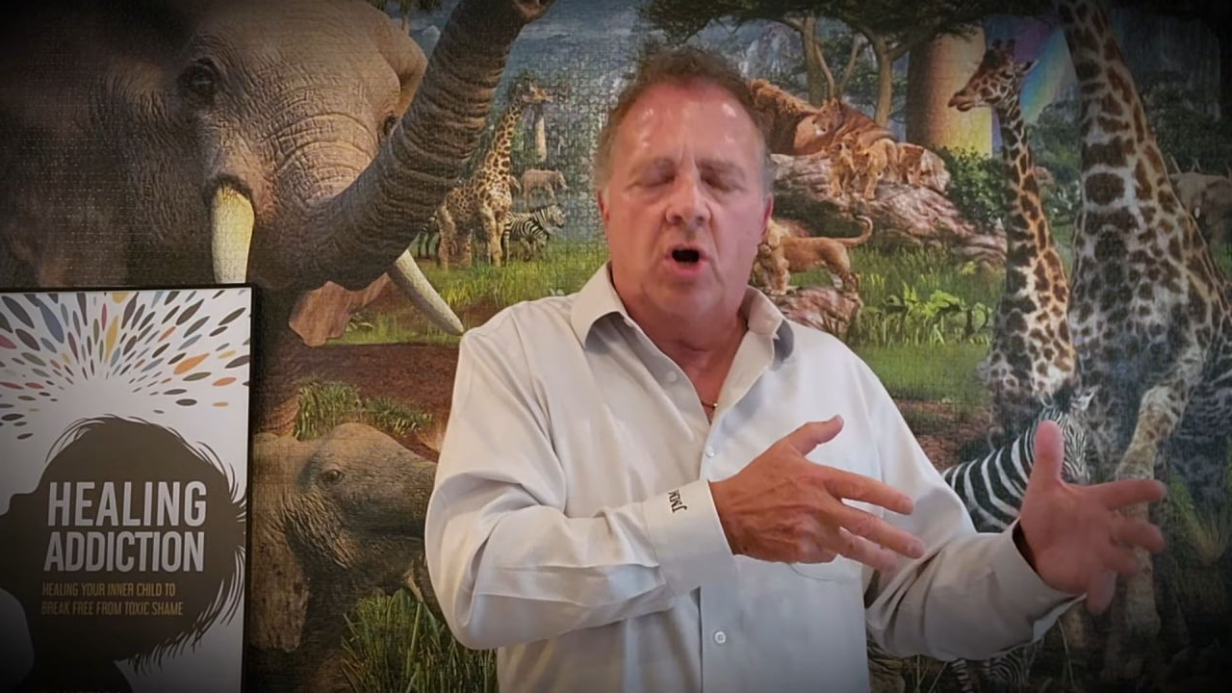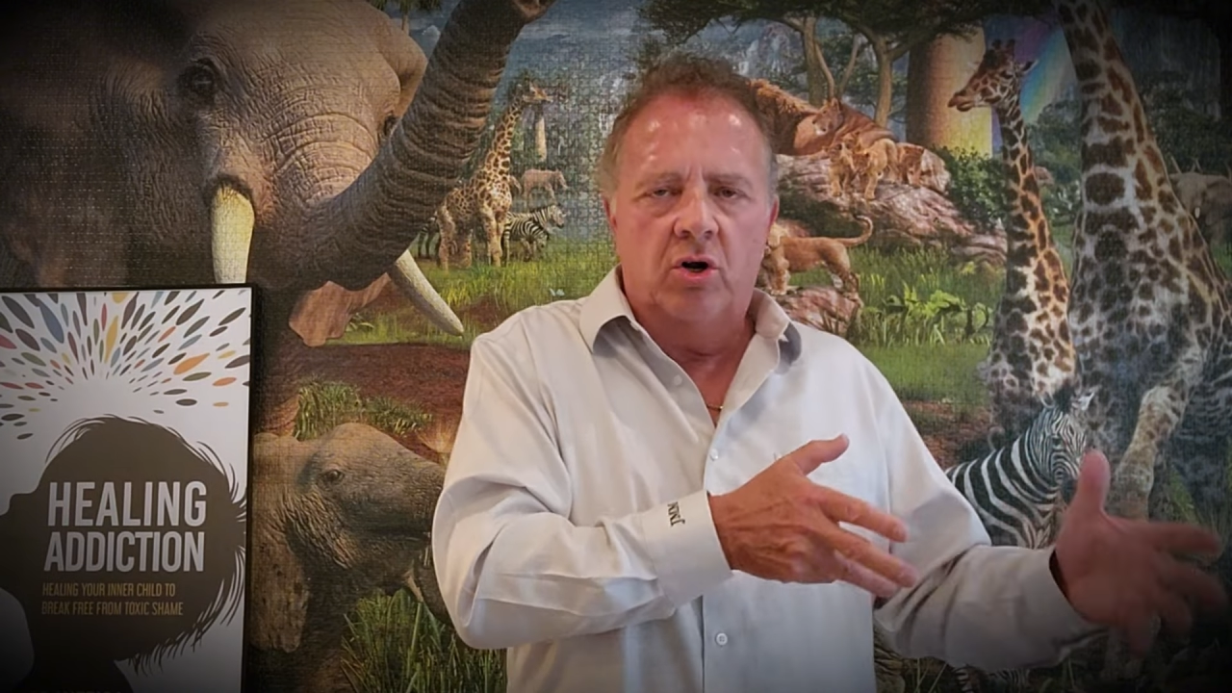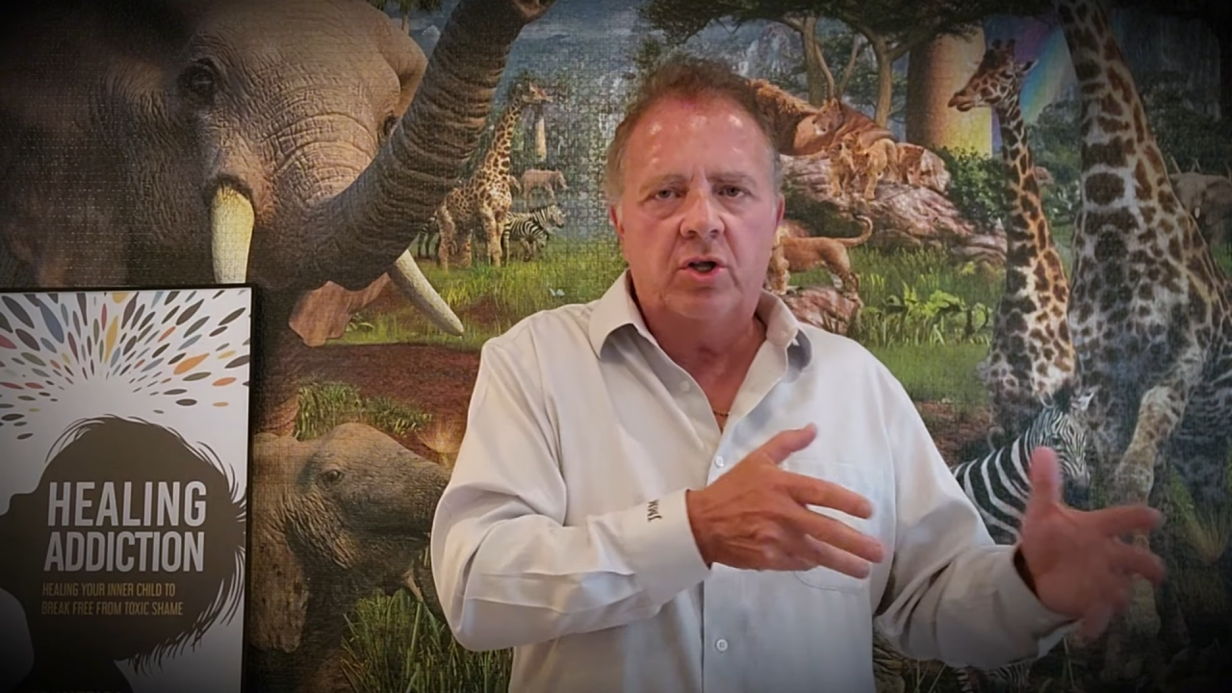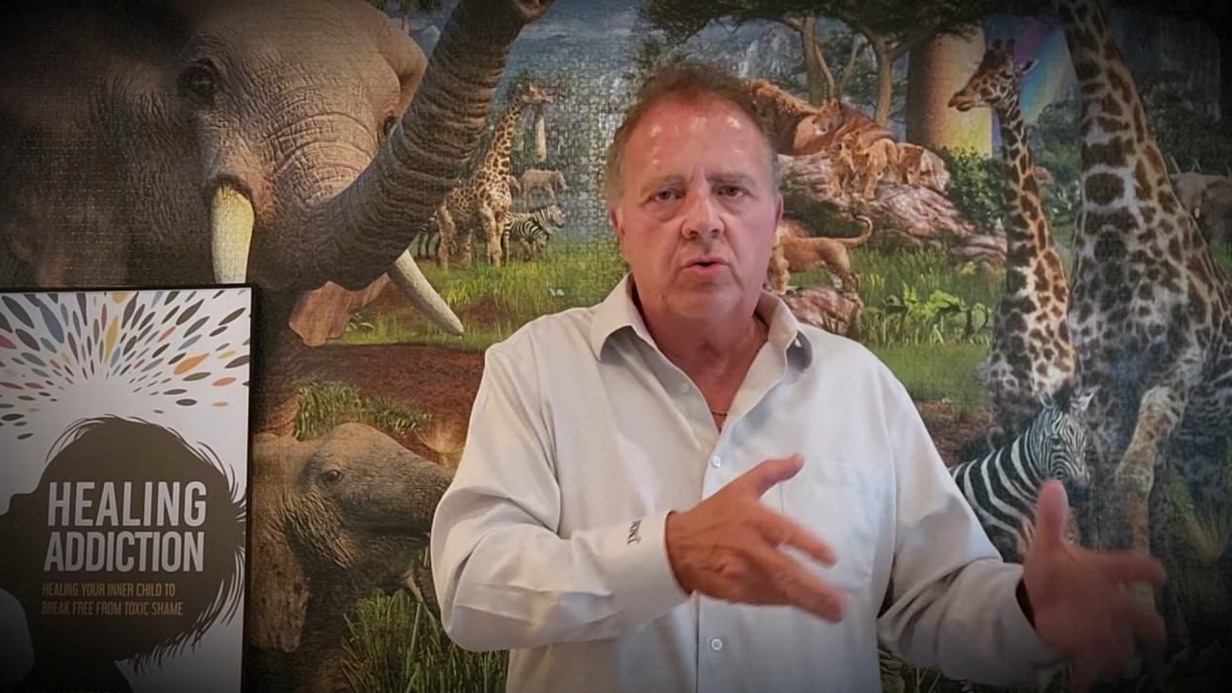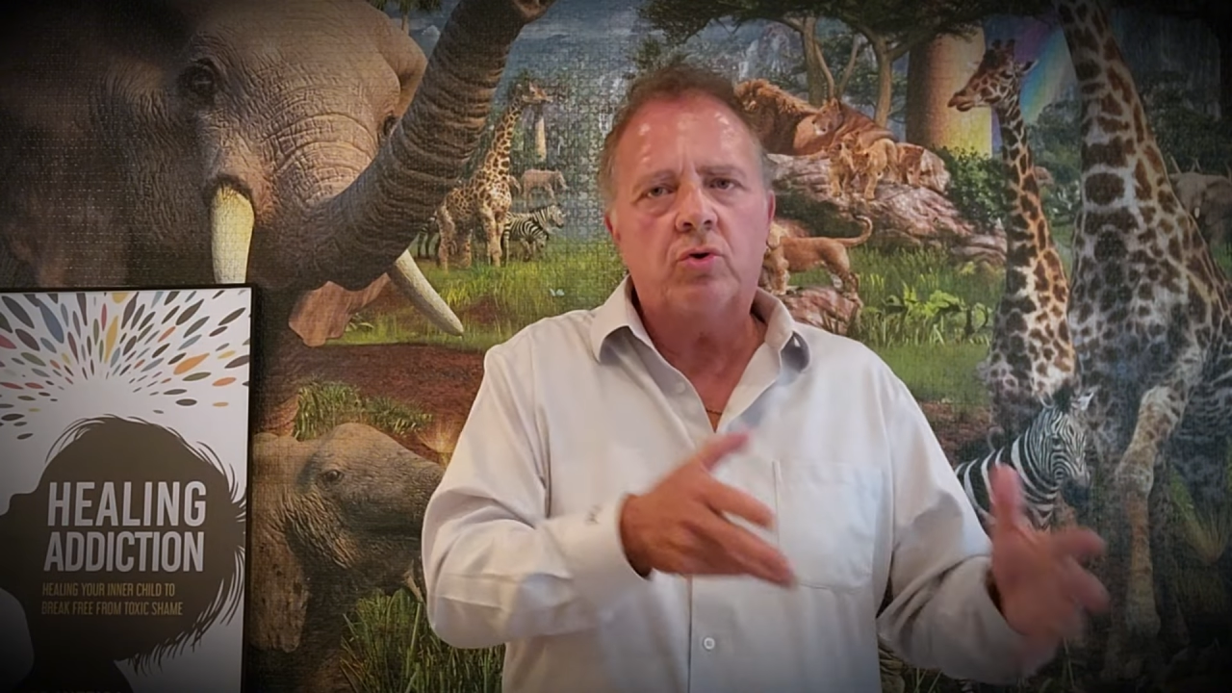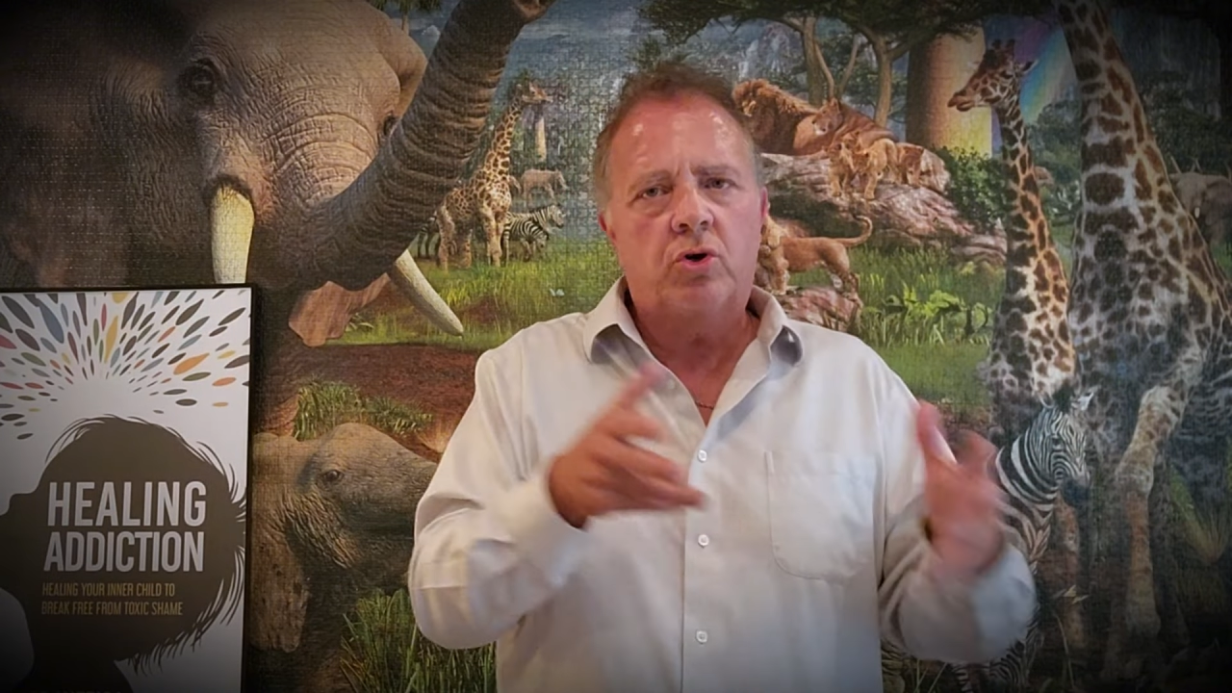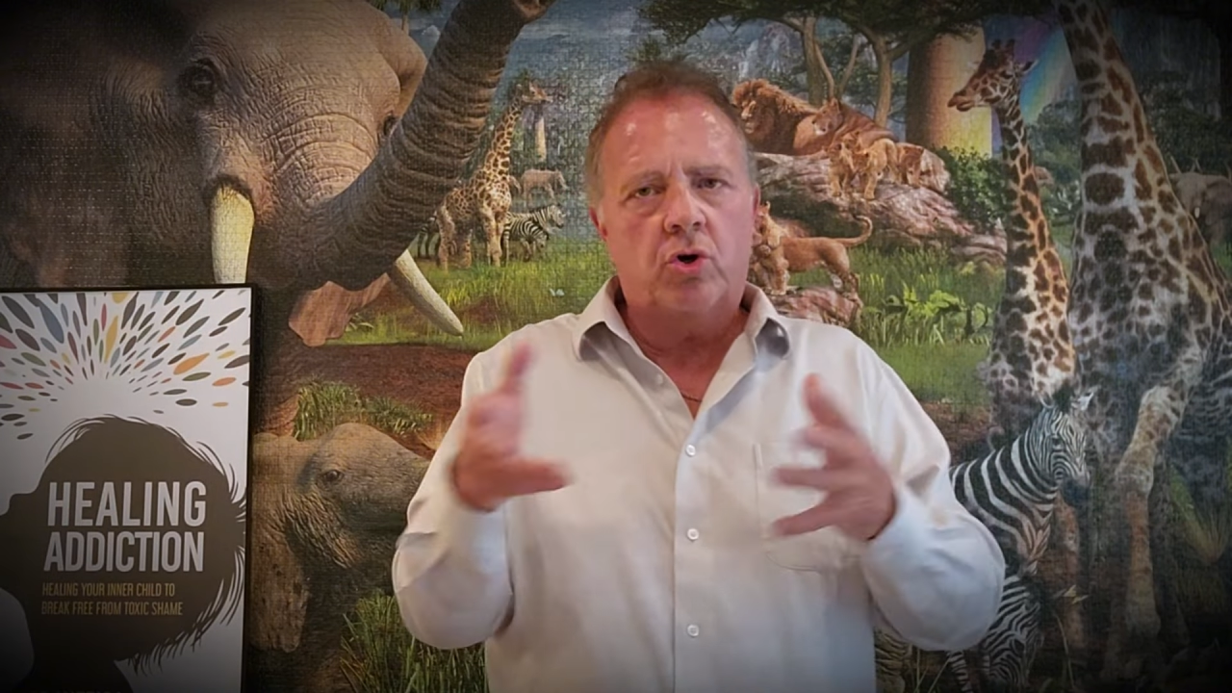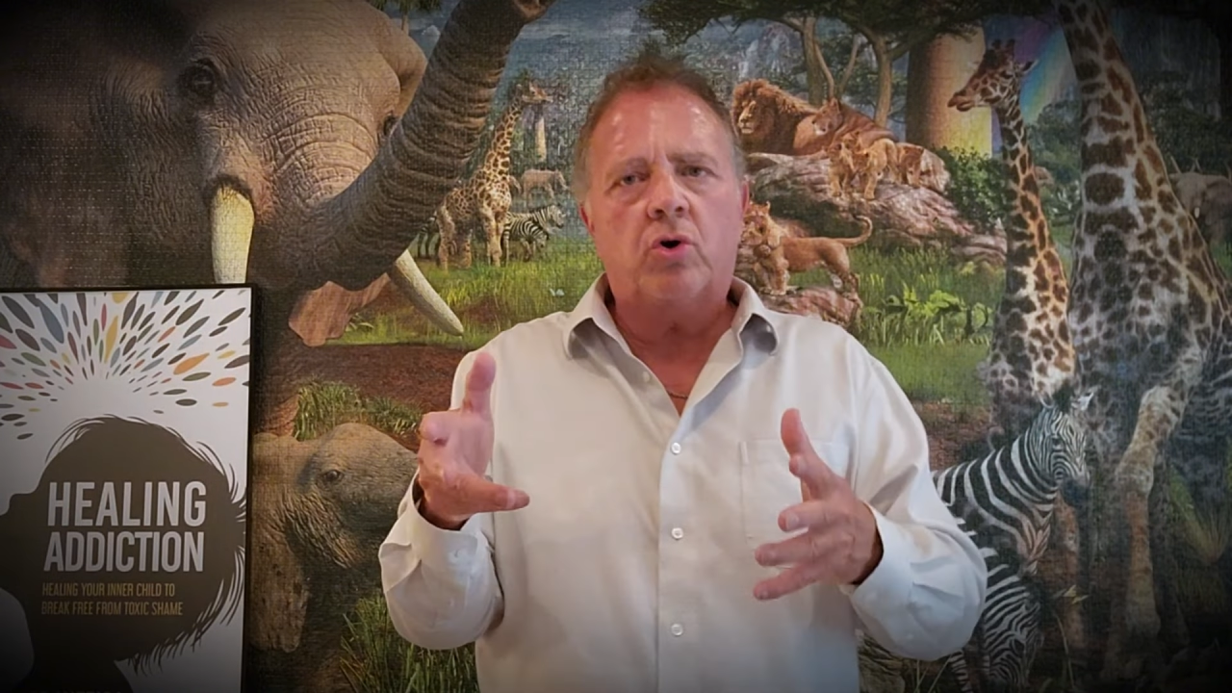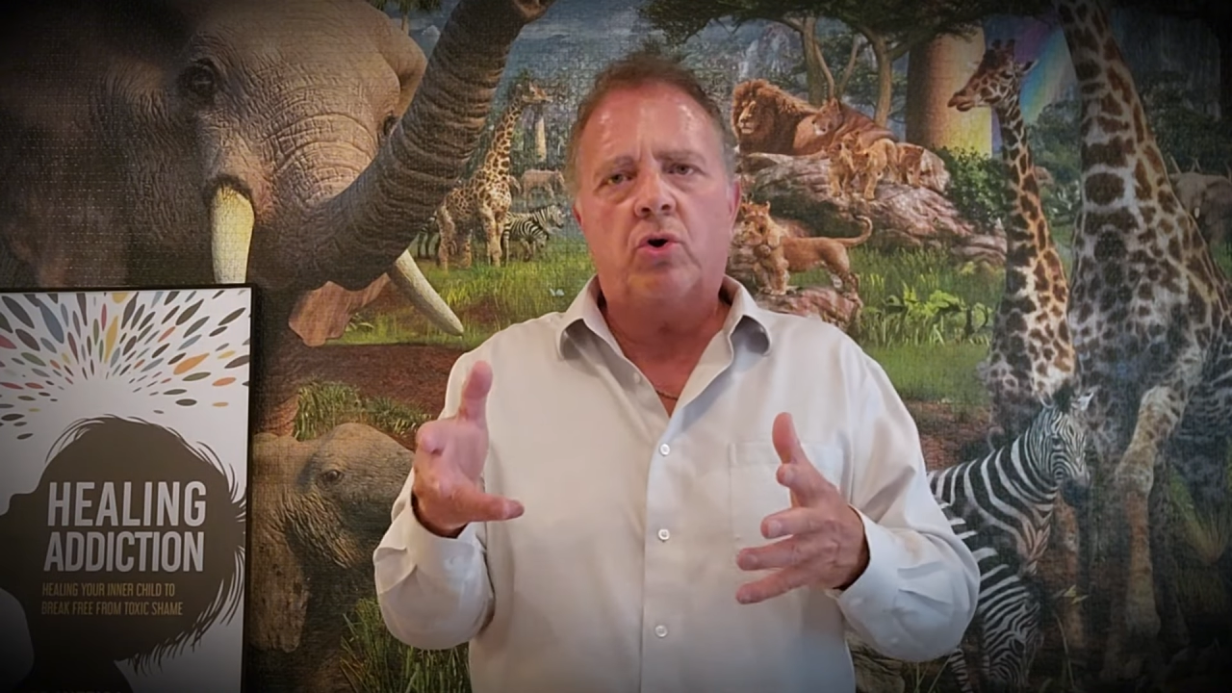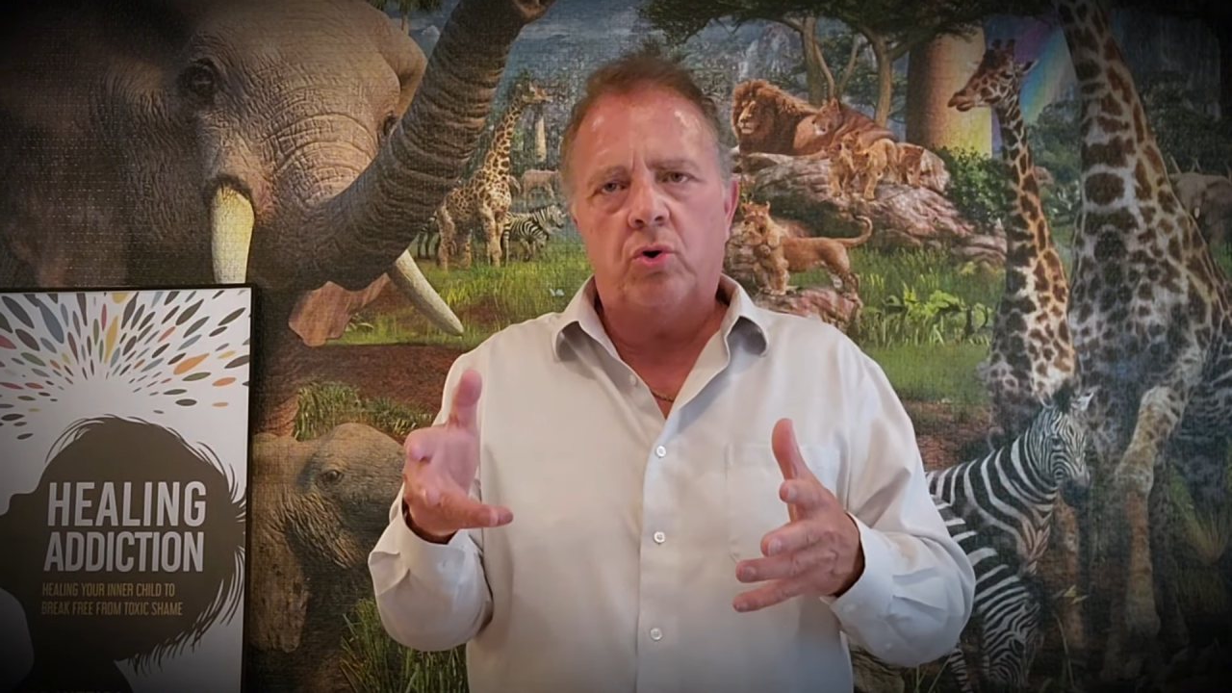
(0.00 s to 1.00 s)
our little
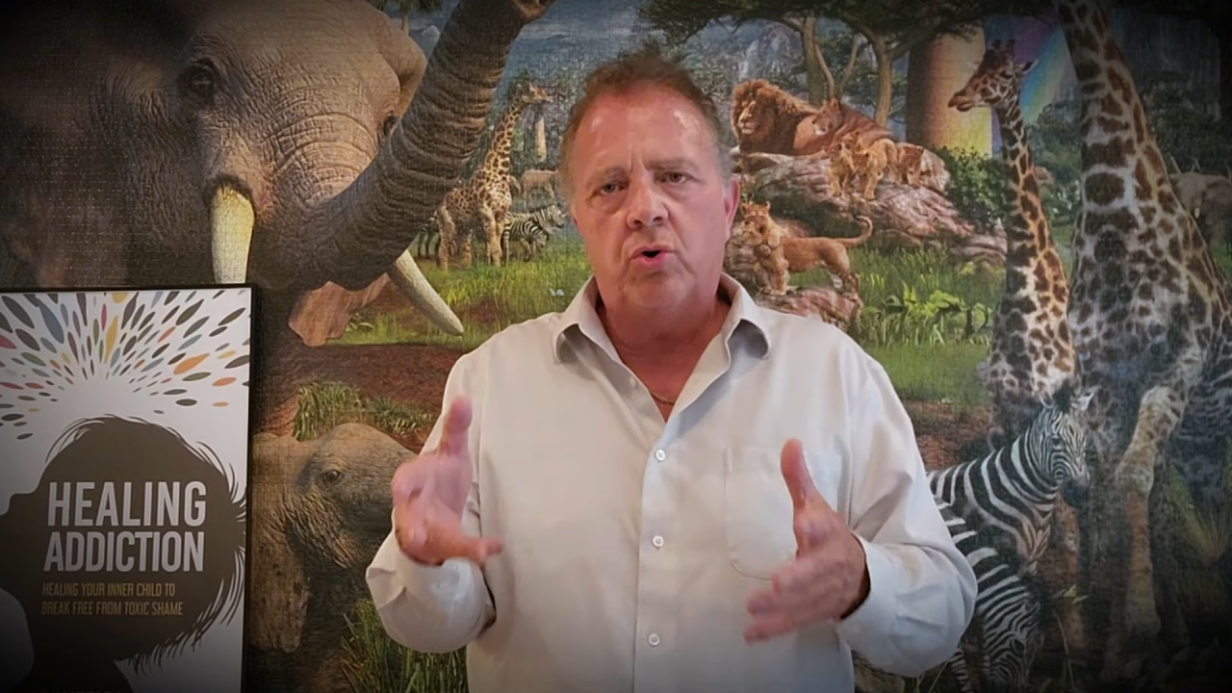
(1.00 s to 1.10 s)
girl